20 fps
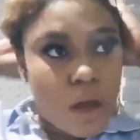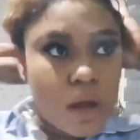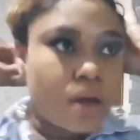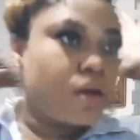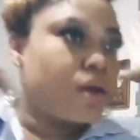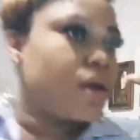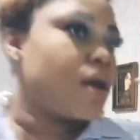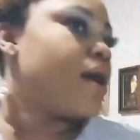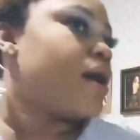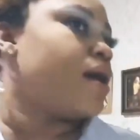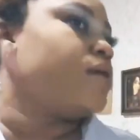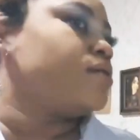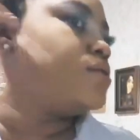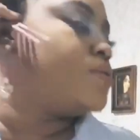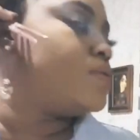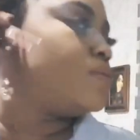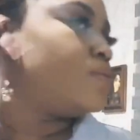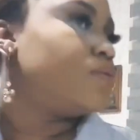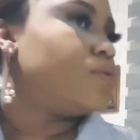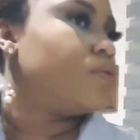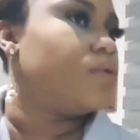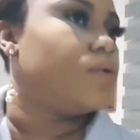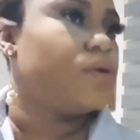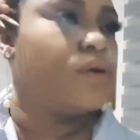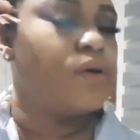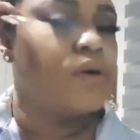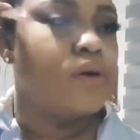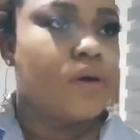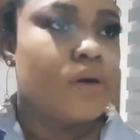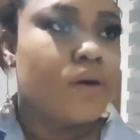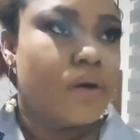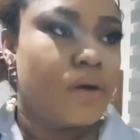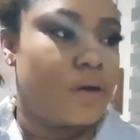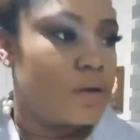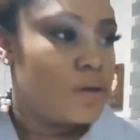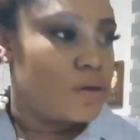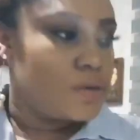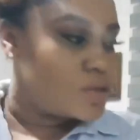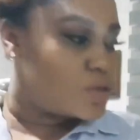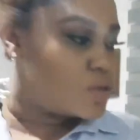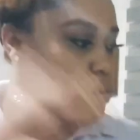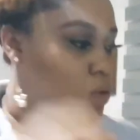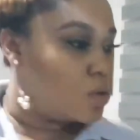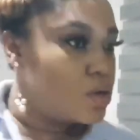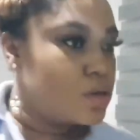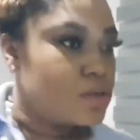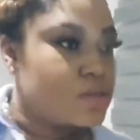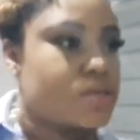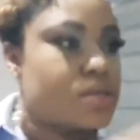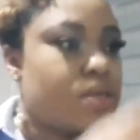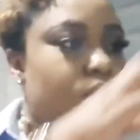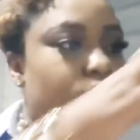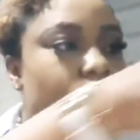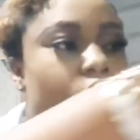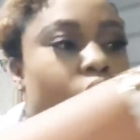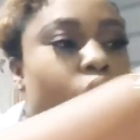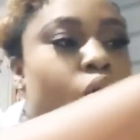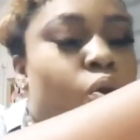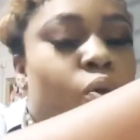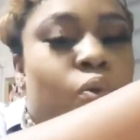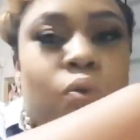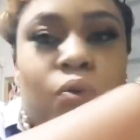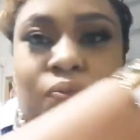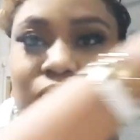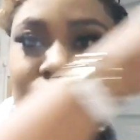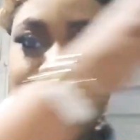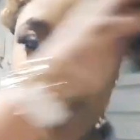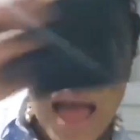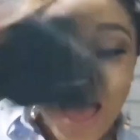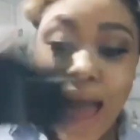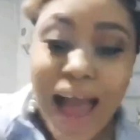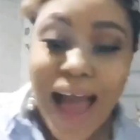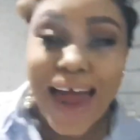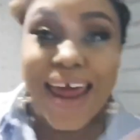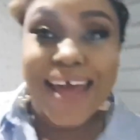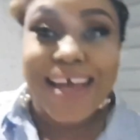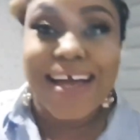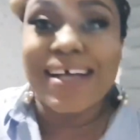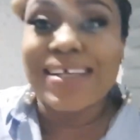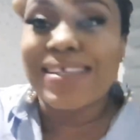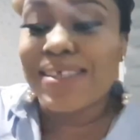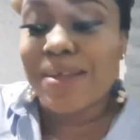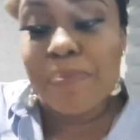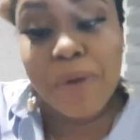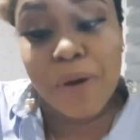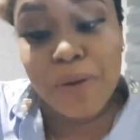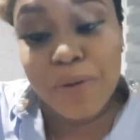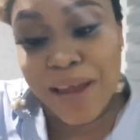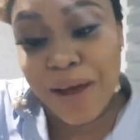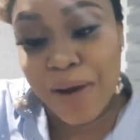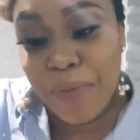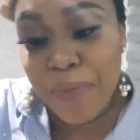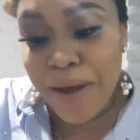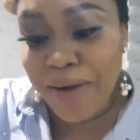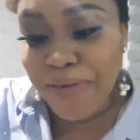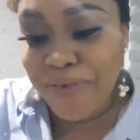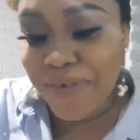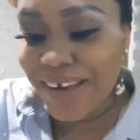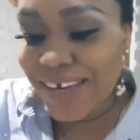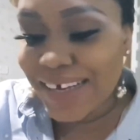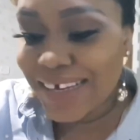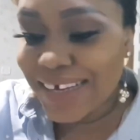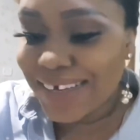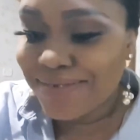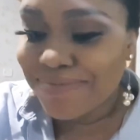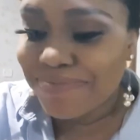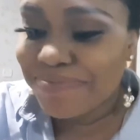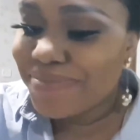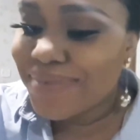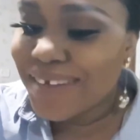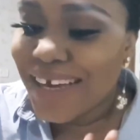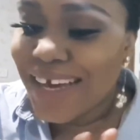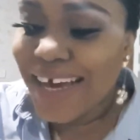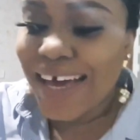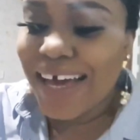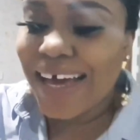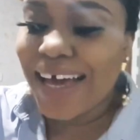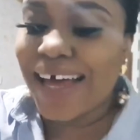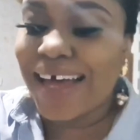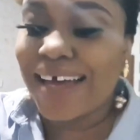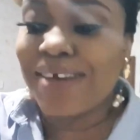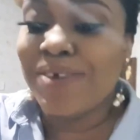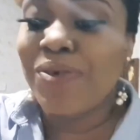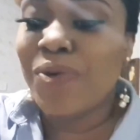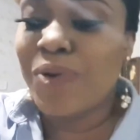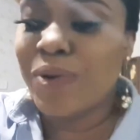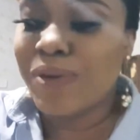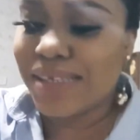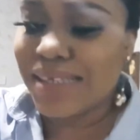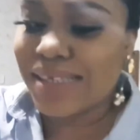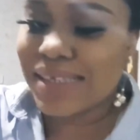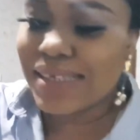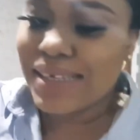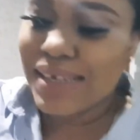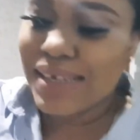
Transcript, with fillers: yeah so good to go and I can't slip out without my ring I cannot